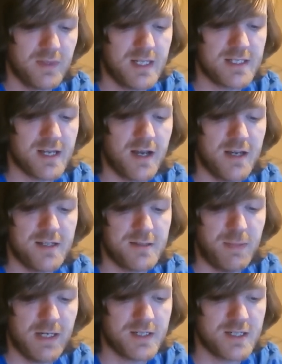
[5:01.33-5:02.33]
desires,
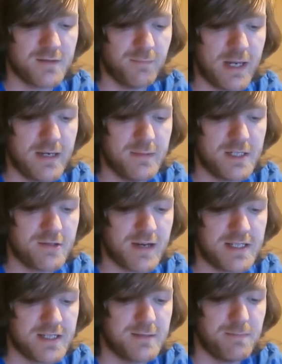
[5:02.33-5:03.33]
pictures of babies
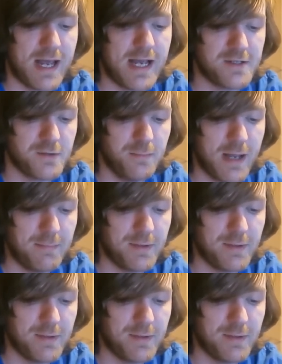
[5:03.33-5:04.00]
dressed as bears or